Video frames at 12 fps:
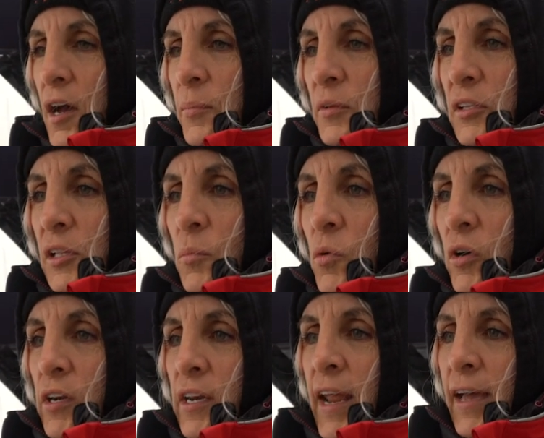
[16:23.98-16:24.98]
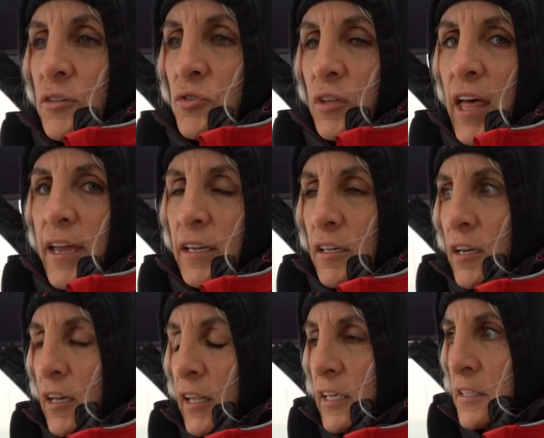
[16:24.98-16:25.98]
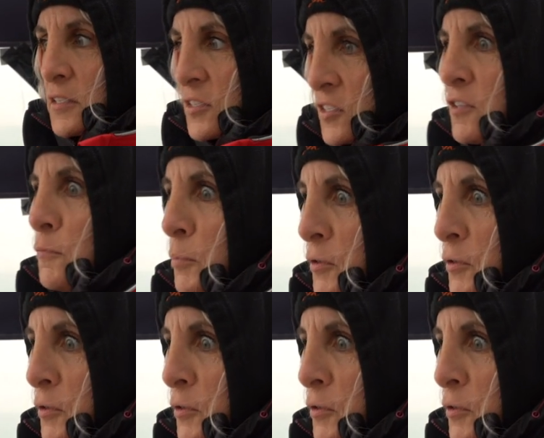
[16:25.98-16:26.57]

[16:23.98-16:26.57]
I'm a little more natural at it, not like the stiff